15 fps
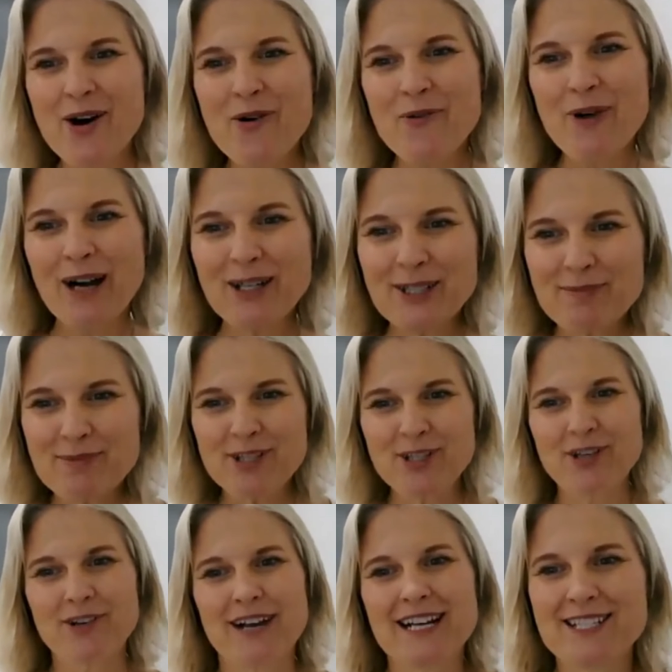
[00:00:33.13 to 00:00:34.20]
Welcome to
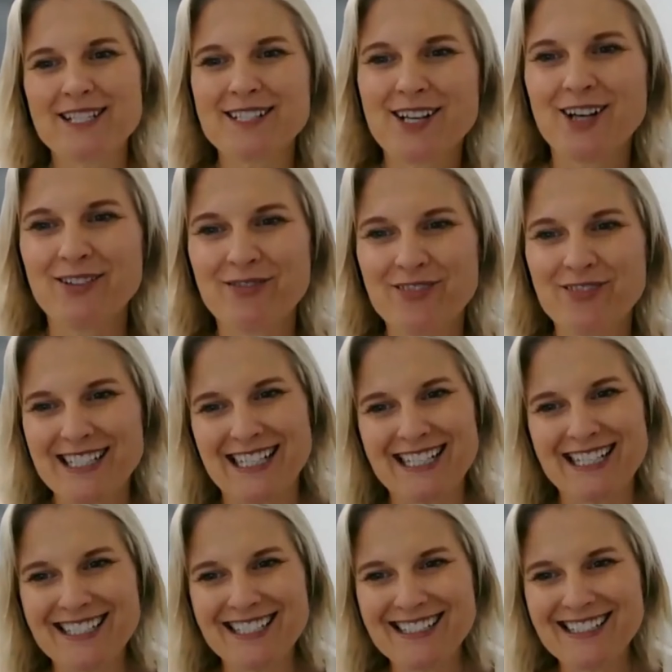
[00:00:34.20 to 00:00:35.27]
Courageous
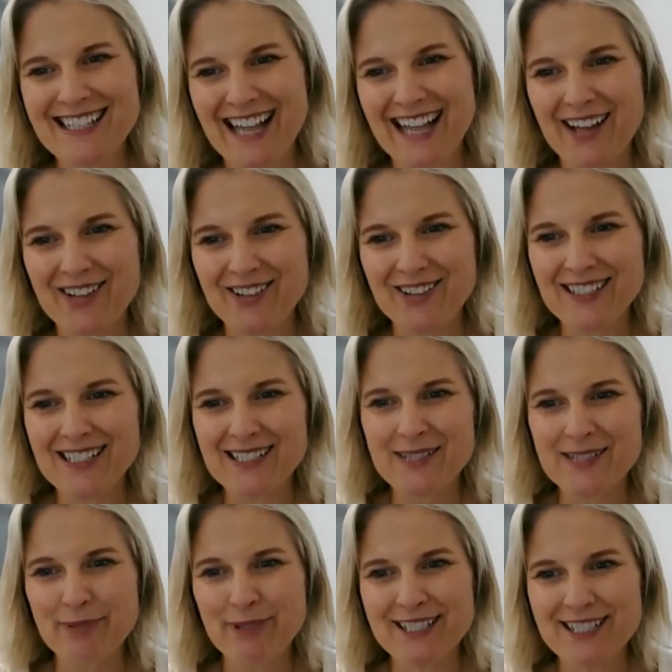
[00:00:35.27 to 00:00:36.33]
Conversations, Katherine. It's a
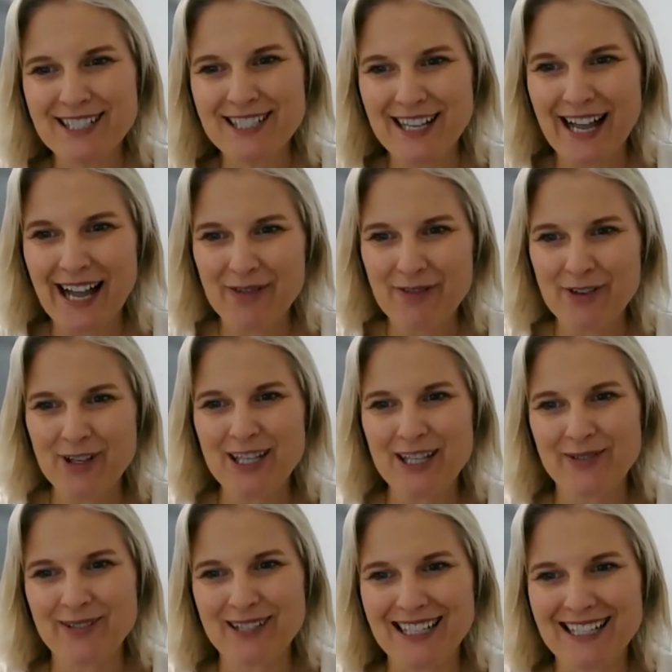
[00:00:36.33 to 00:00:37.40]
pleasure to have you here
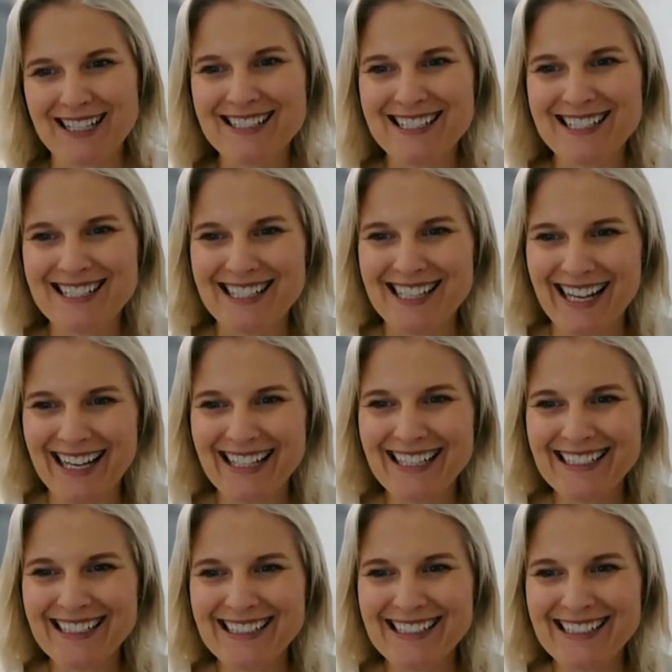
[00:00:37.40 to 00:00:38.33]
with us today.